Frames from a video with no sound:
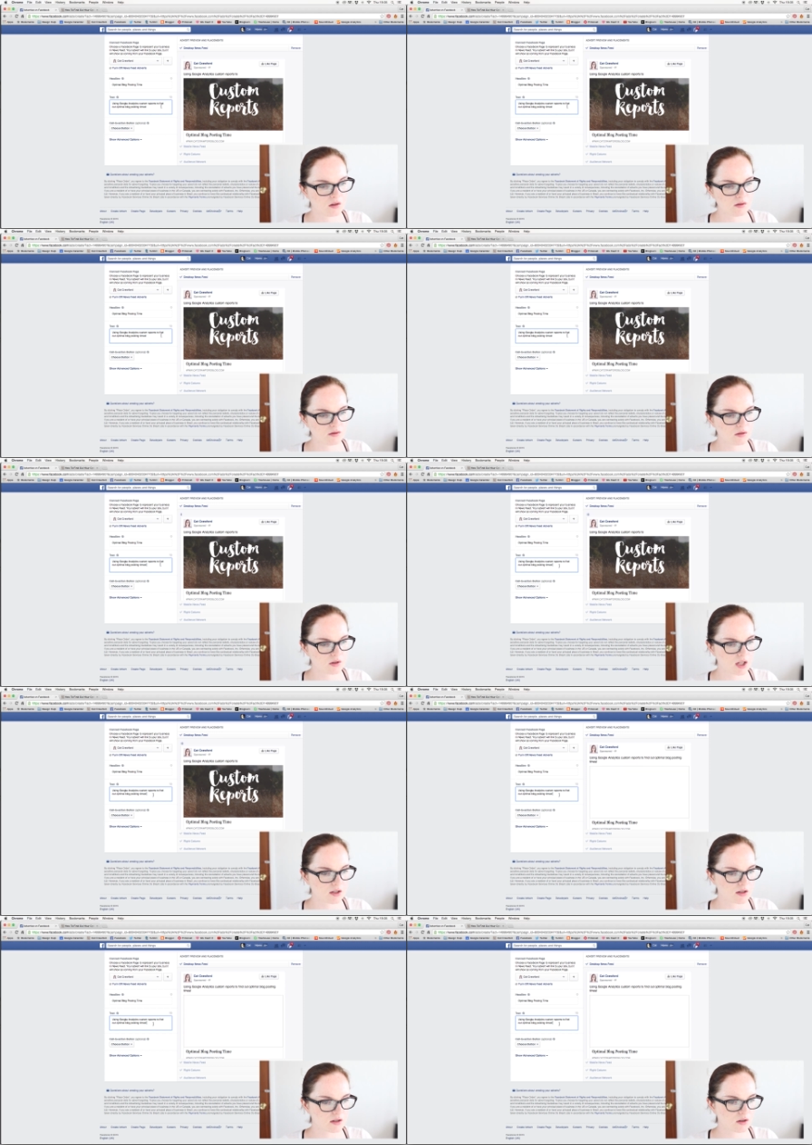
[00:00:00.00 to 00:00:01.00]
Using Google
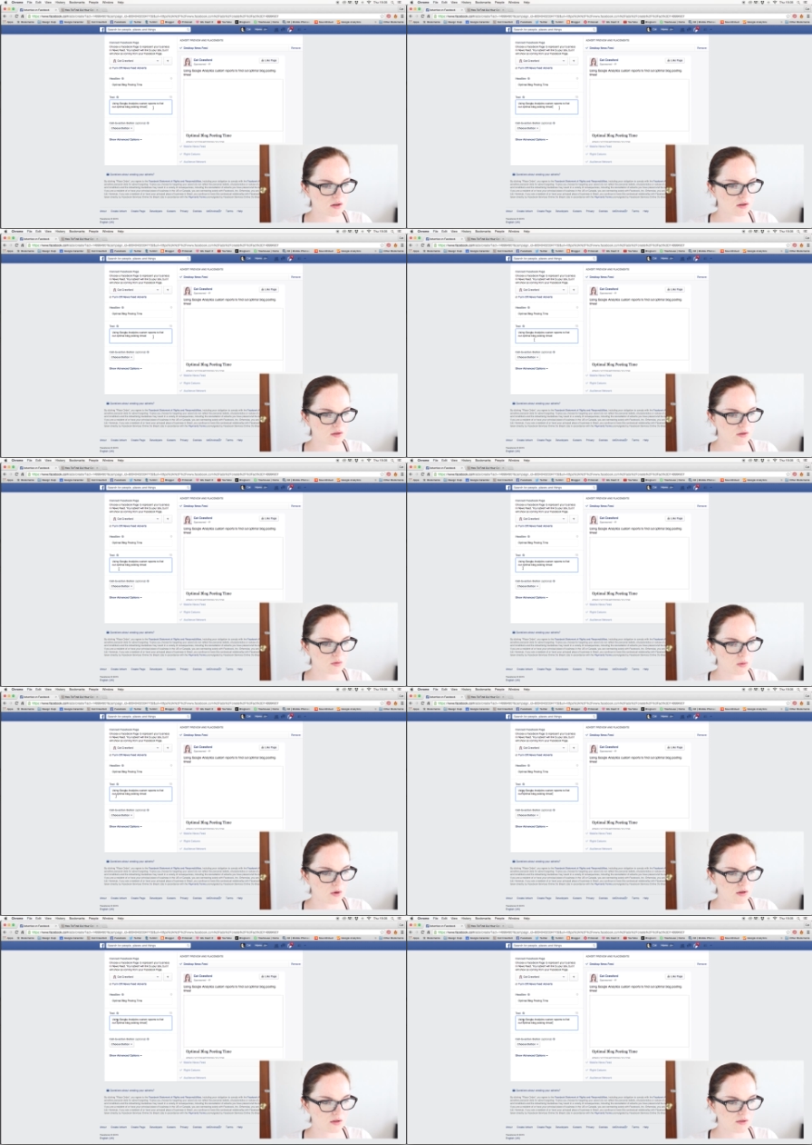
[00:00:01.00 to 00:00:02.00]
Analytics custom
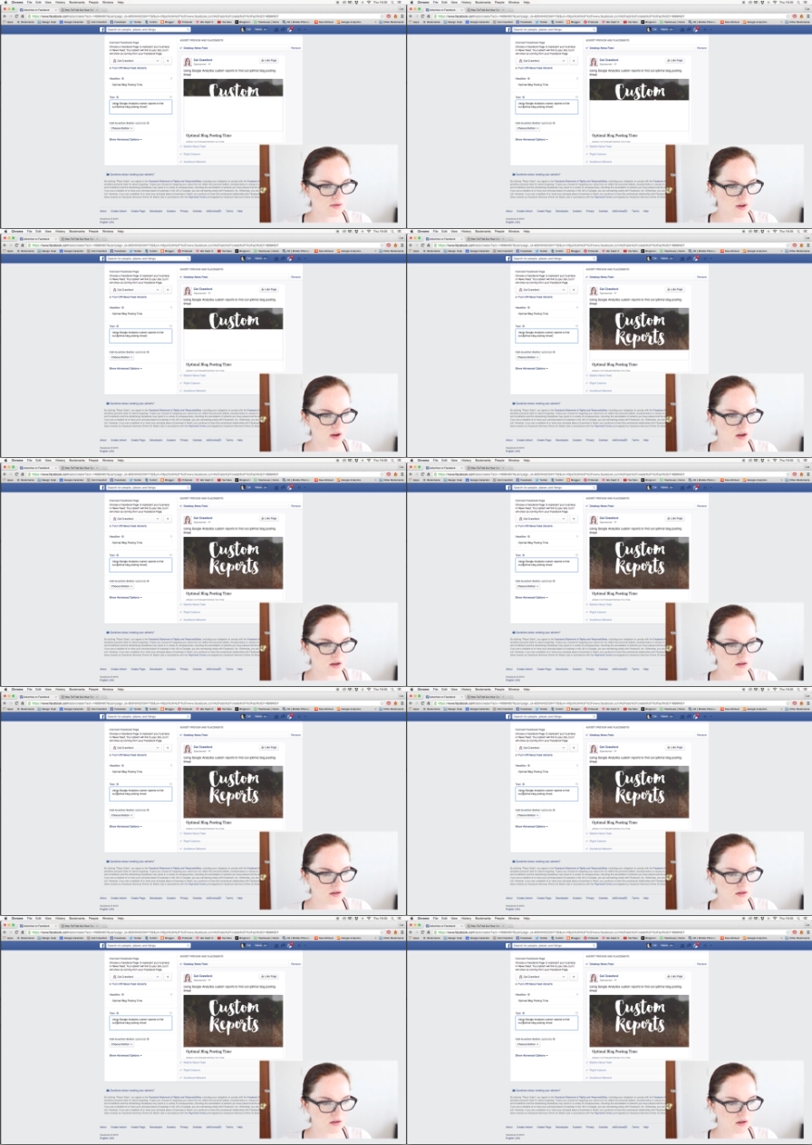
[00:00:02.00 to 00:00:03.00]
reports to
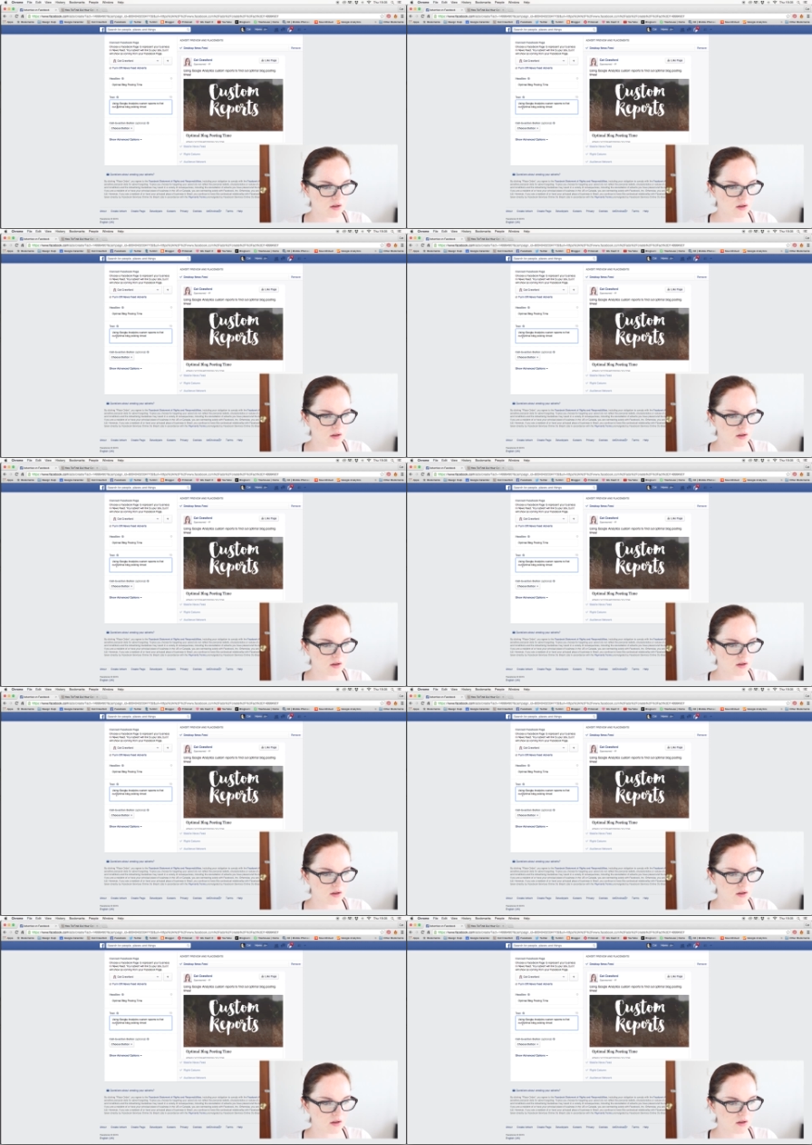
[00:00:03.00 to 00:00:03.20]
find